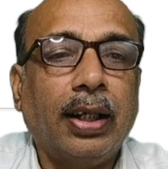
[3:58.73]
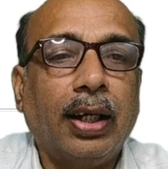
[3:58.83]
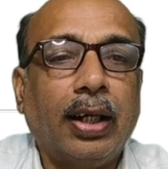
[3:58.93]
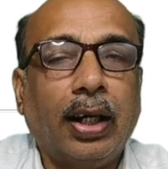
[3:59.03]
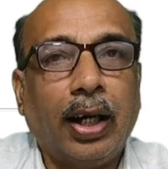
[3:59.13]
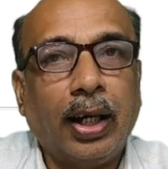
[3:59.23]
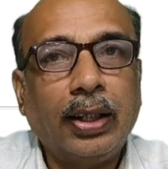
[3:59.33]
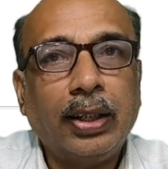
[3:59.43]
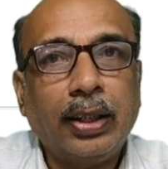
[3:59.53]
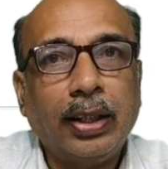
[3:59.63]

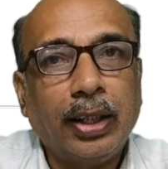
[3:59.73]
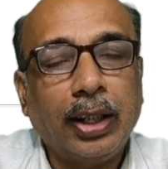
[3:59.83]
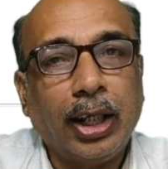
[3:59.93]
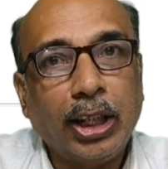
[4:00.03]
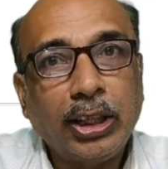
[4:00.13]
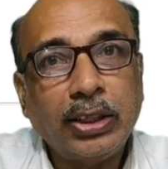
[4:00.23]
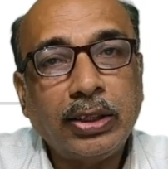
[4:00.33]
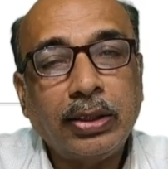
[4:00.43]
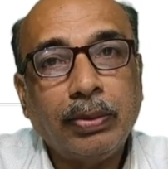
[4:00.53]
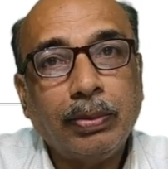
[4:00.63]
are as
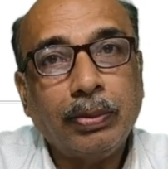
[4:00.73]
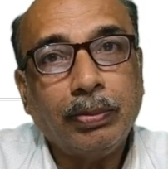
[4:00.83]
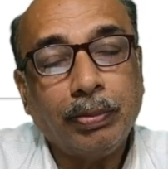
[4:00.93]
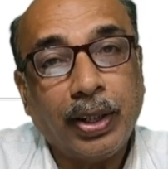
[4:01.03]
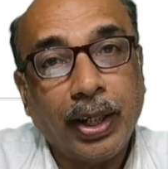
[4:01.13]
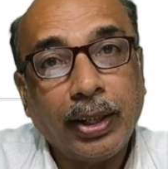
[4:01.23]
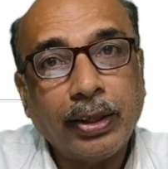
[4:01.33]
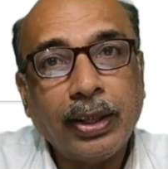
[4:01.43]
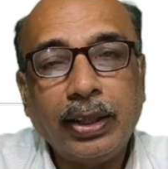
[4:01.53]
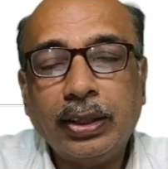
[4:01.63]
greater
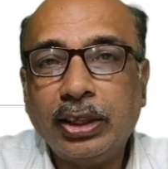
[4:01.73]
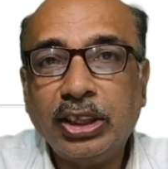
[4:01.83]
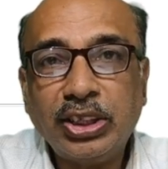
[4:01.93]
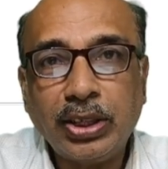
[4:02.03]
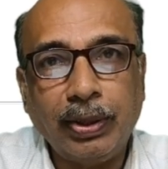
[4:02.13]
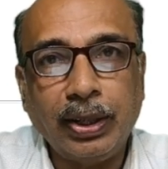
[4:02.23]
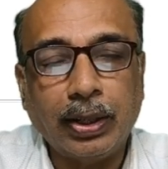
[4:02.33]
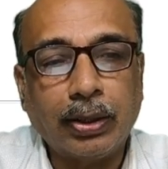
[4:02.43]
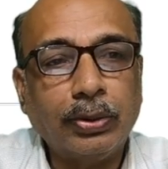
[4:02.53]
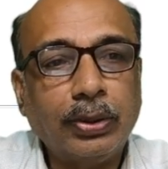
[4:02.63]
than the saving
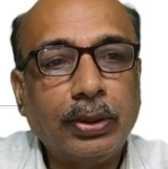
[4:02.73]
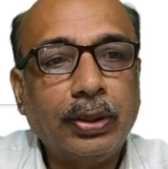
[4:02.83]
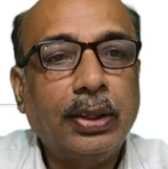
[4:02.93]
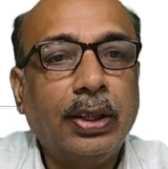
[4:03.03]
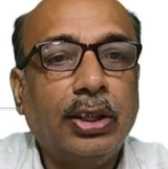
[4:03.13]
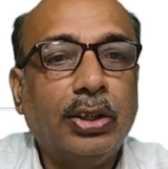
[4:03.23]
account. So